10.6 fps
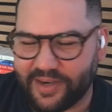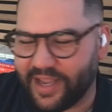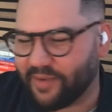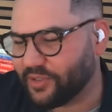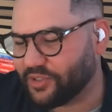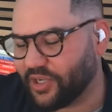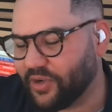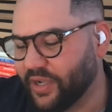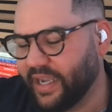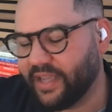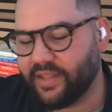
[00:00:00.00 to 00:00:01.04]
to have him on the show.
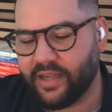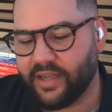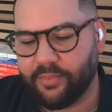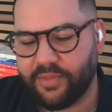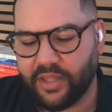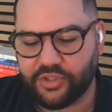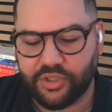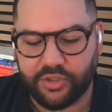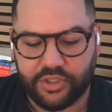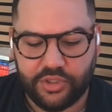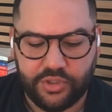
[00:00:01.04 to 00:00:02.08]
And then the other
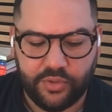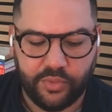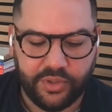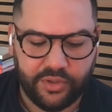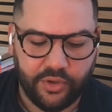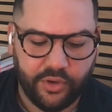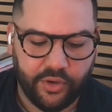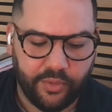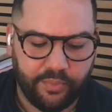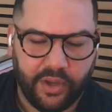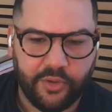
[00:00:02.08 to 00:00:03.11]
show that you do with
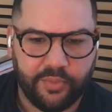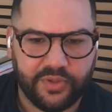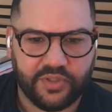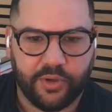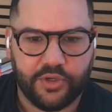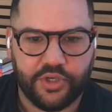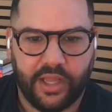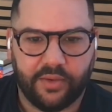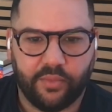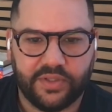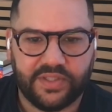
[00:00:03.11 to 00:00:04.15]
your other business partner,
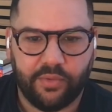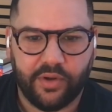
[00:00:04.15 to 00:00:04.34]
John, what's that one